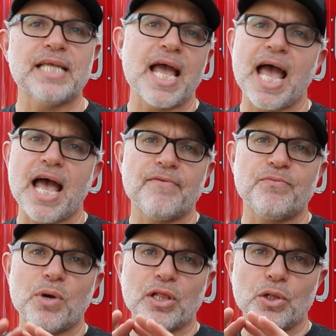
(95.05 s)
They have
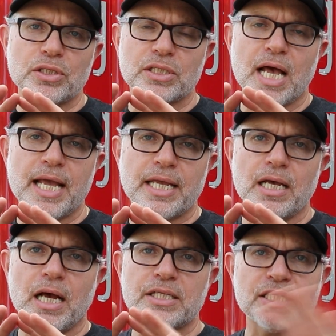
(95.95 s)
what looks
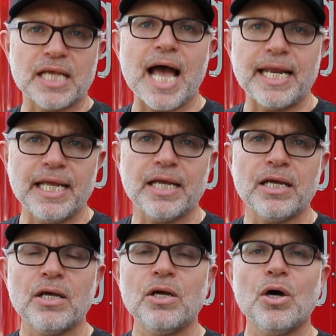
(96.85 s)
like a siding
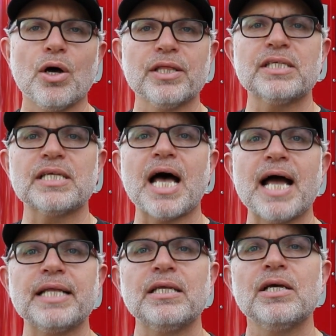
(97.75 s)
on the
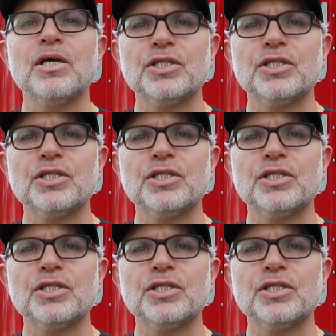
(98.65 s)
side.